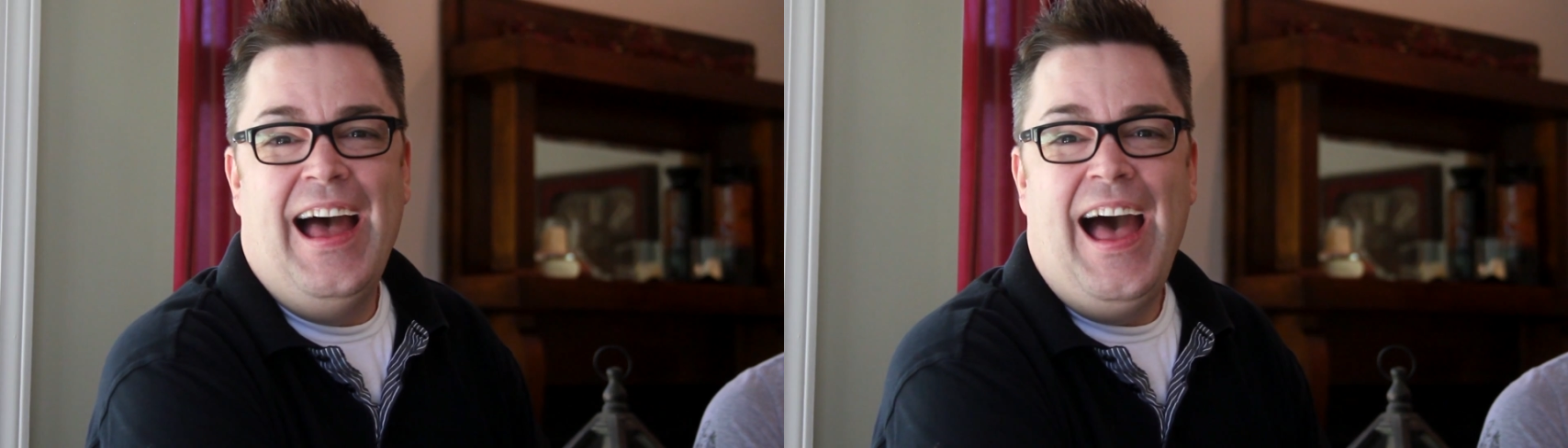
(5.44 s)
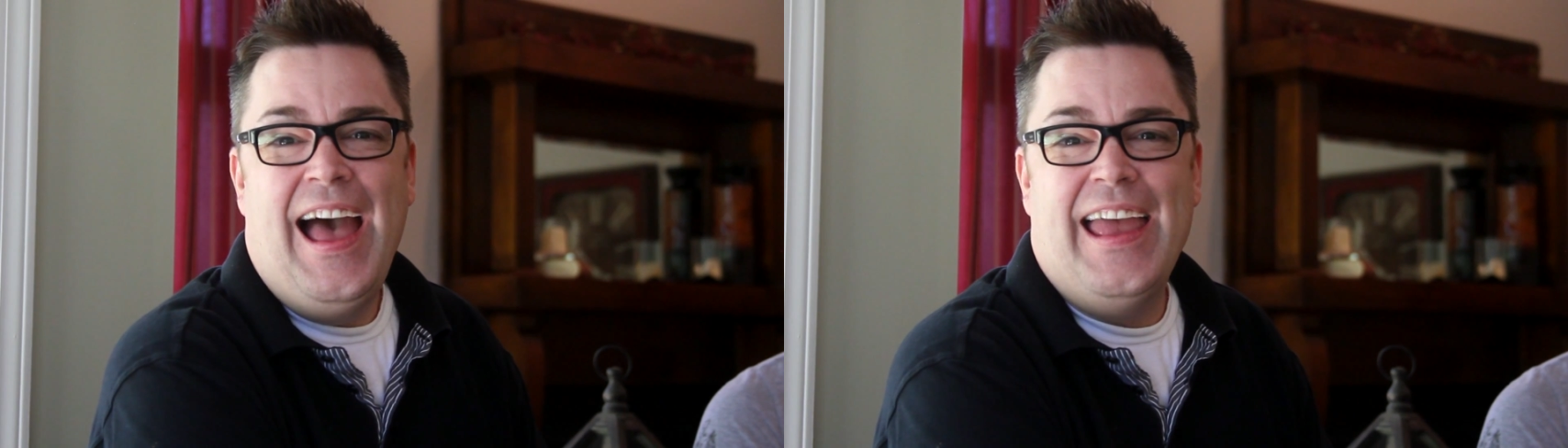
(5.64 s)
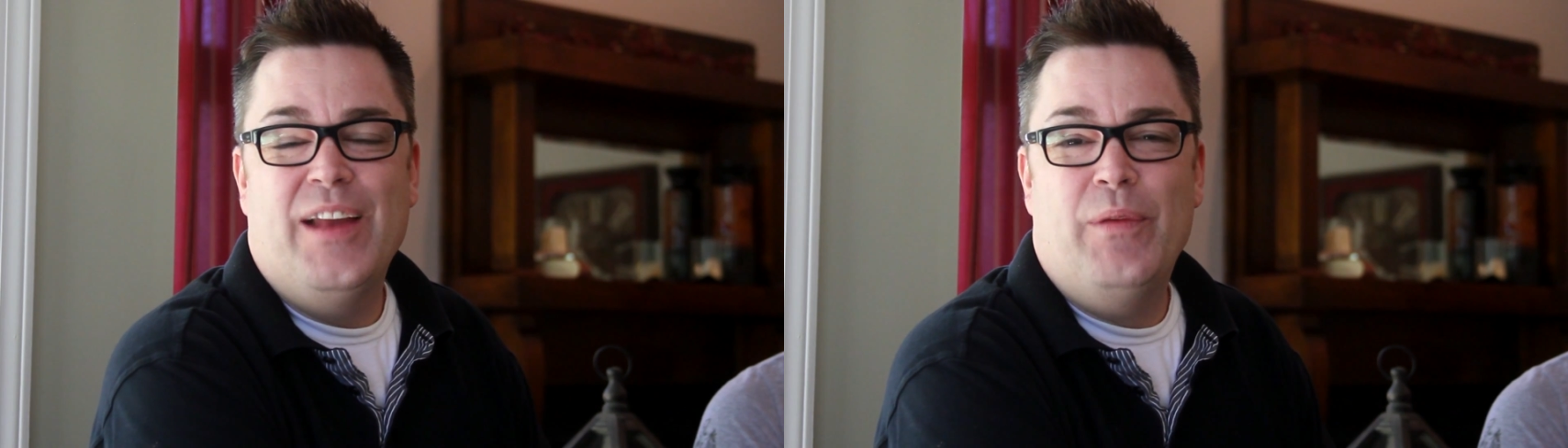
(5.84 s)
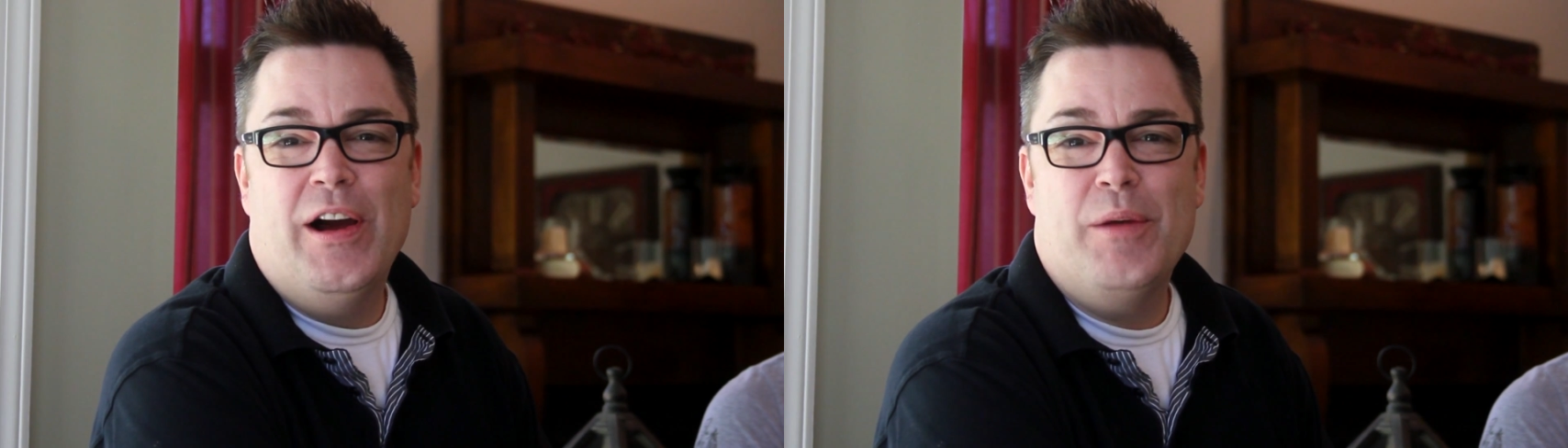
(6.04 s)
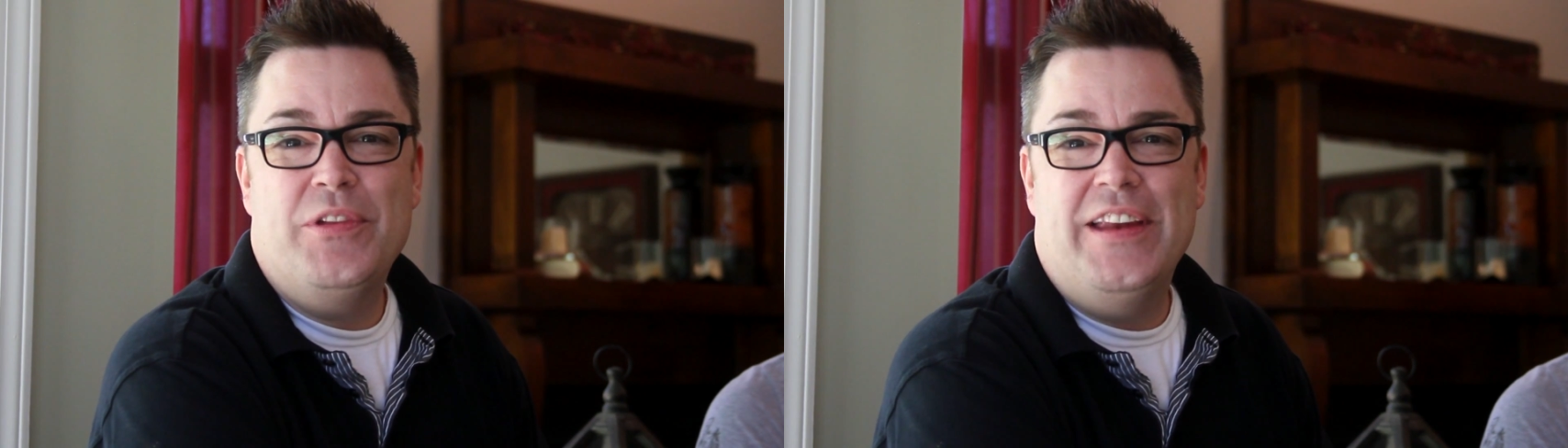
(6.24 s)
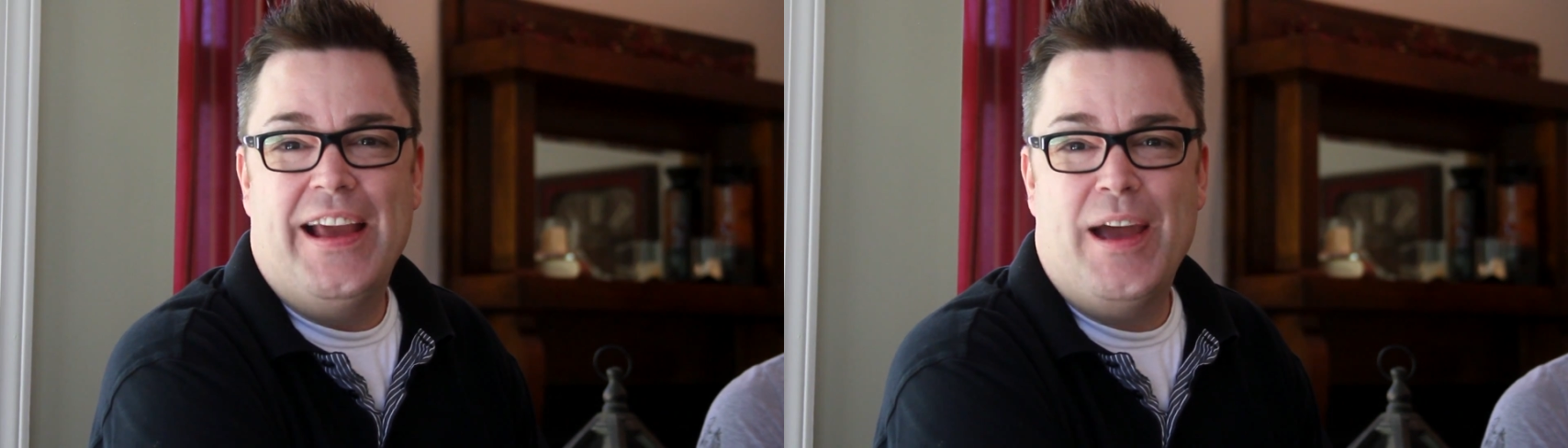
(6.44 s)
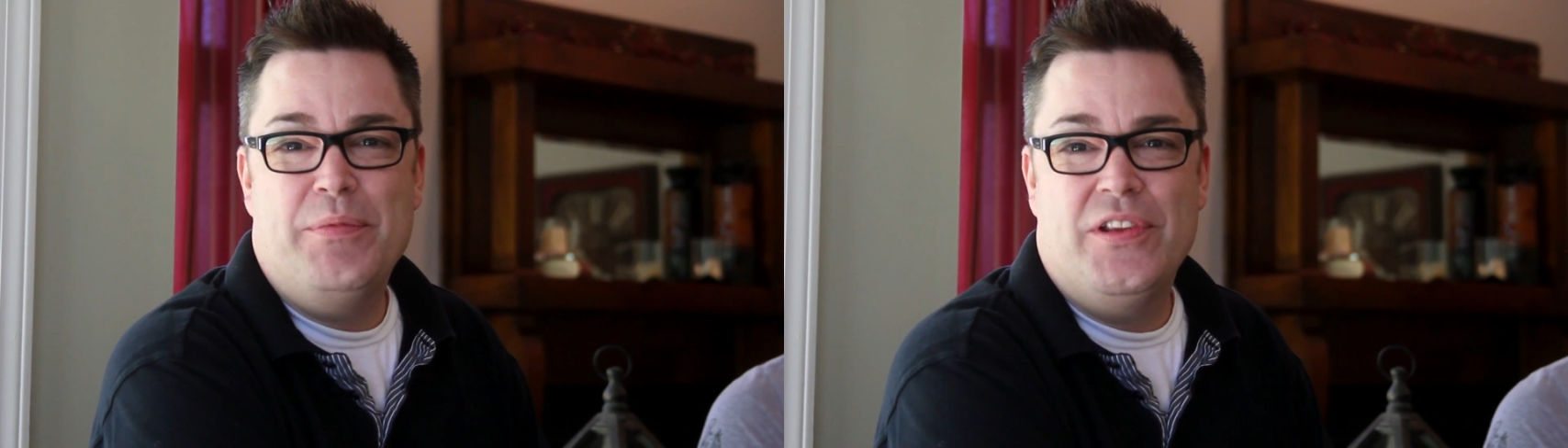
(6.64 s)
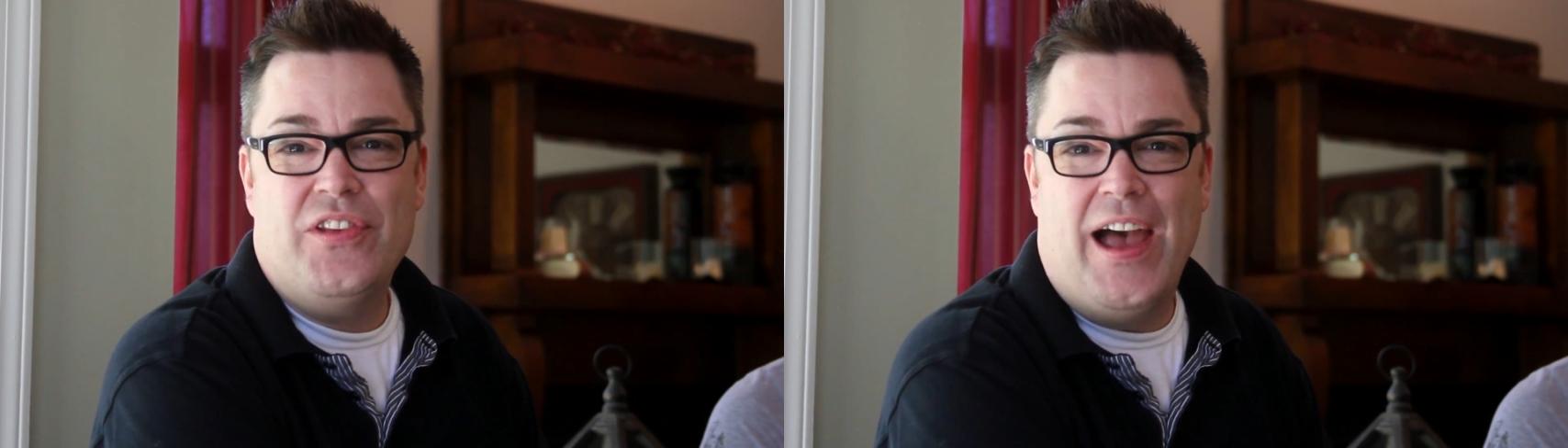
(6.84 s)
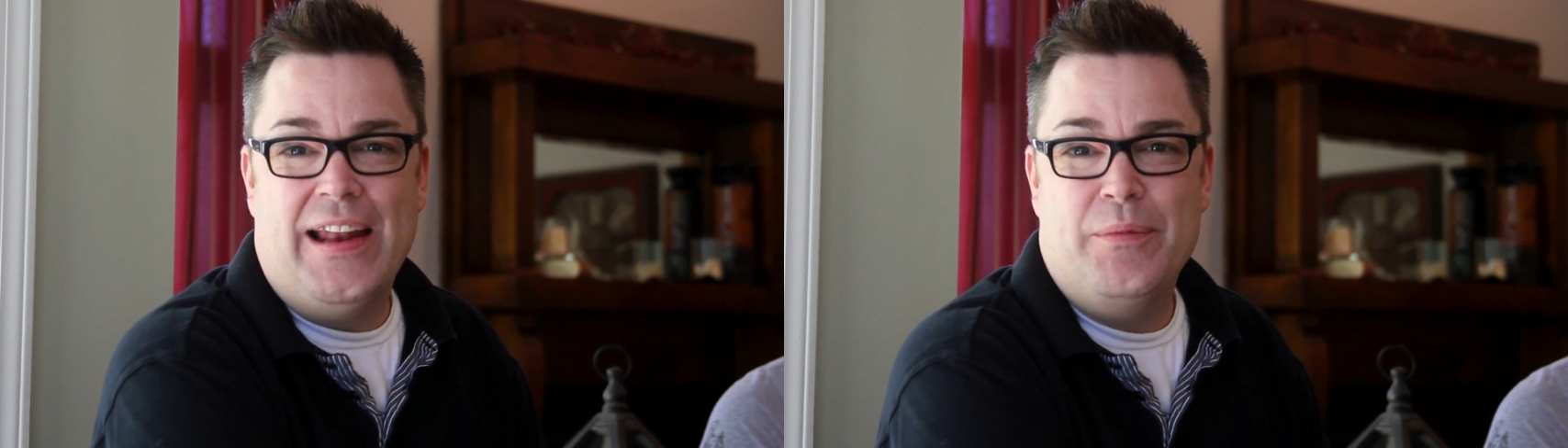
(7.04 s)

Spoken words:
Hi, and welcome to Neck Up Design.